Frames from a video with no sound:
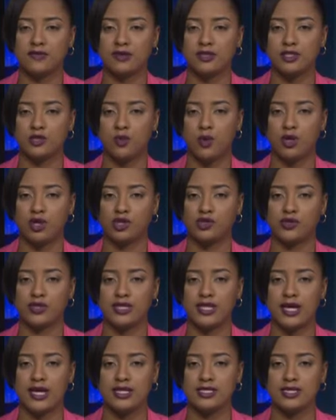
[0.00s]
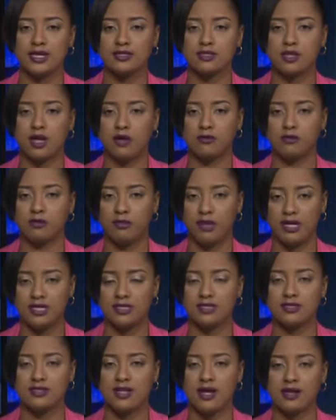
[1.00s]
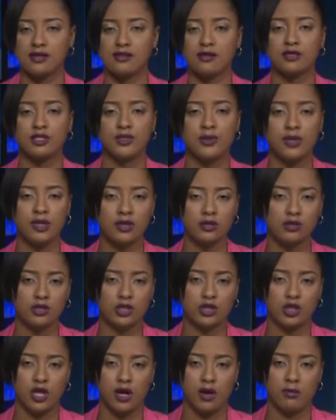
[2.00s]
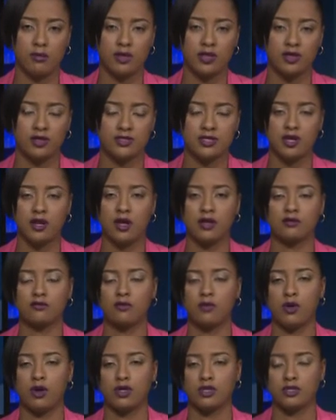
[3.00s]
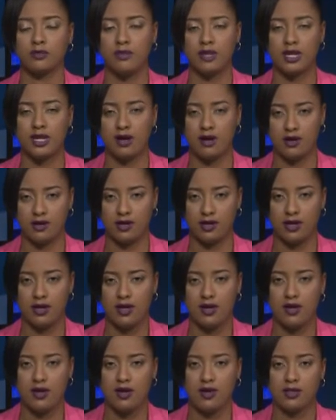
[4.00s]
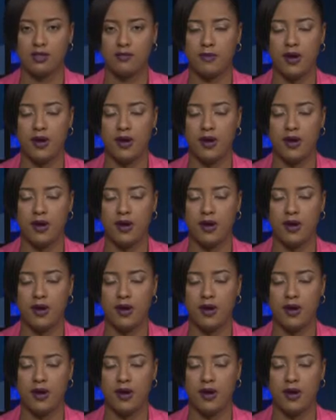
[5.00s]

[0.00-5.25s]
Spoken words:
first 100 days as government is that they're doing a good job, but there's a lot of work to be done. The